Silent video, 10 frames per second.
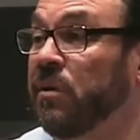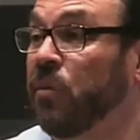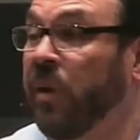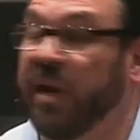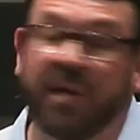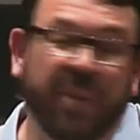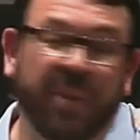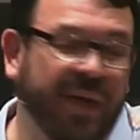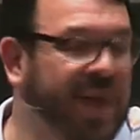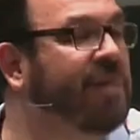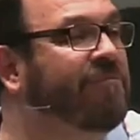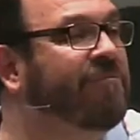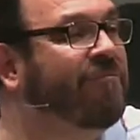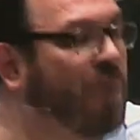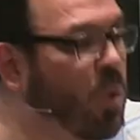We need to be kingdom
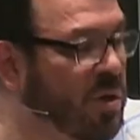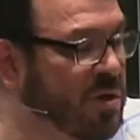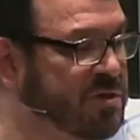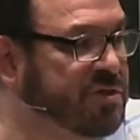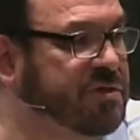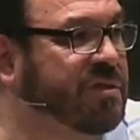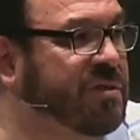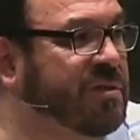focused.